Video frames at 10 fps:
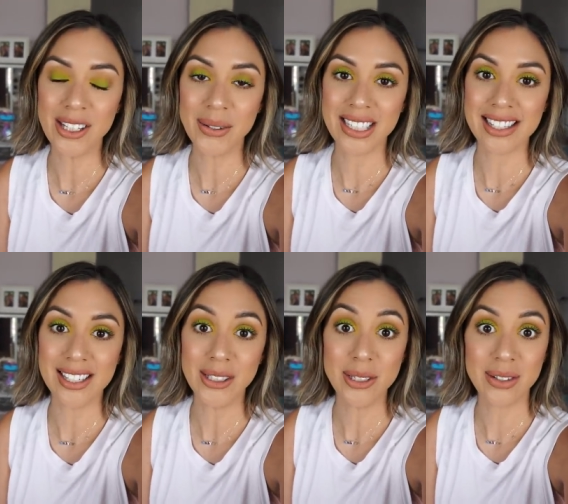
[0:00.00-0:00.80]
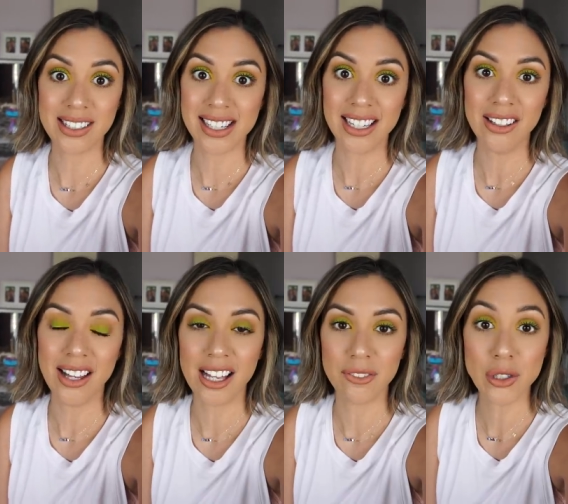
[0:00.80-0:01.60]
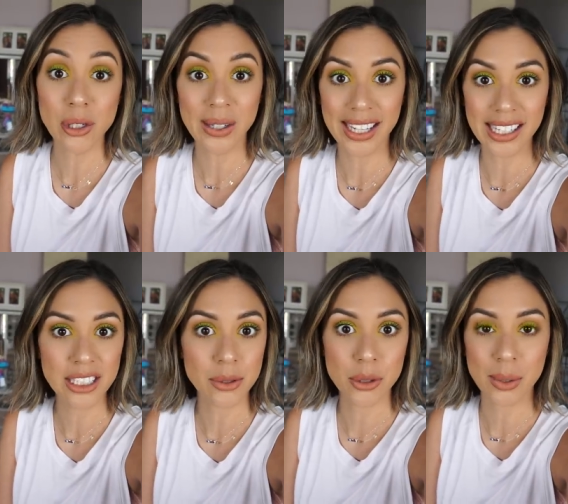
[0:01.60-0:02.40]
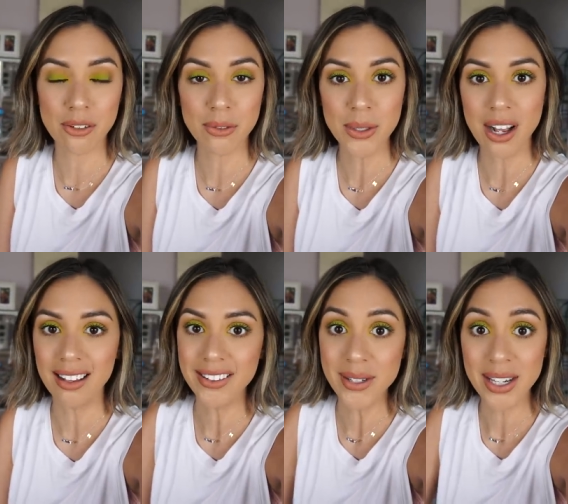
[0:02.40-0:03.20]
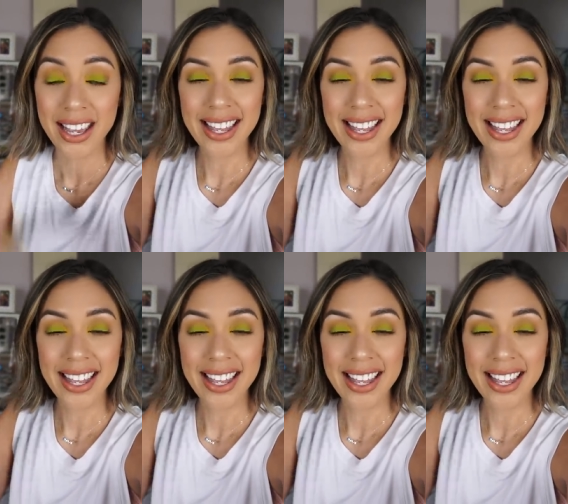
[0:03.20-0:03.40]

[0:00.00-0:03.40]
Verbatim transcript: you can still do the deal of two leggings for $24.